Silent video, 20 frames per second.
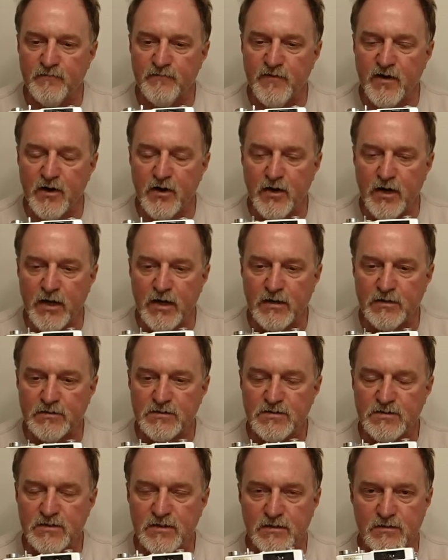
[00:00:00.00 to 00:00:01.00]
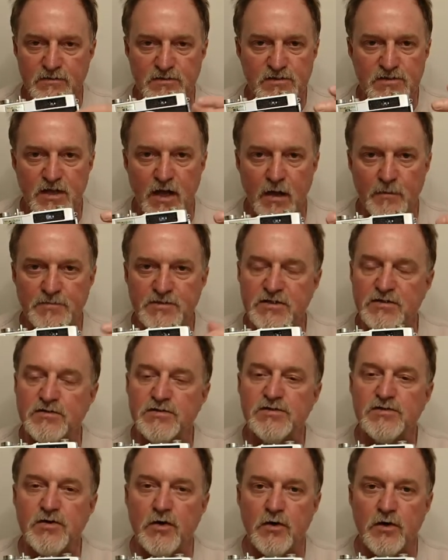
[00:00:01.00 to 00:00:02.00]
variants and stops and
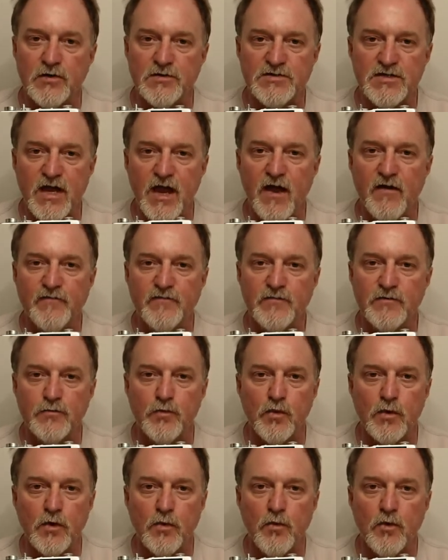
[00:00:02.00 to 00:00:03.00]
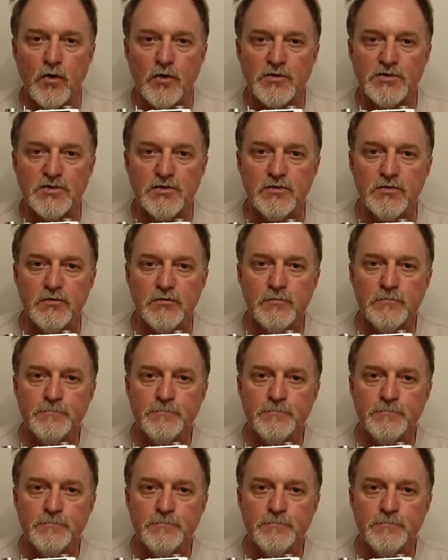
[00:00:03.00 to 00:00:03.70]
starts after World War II.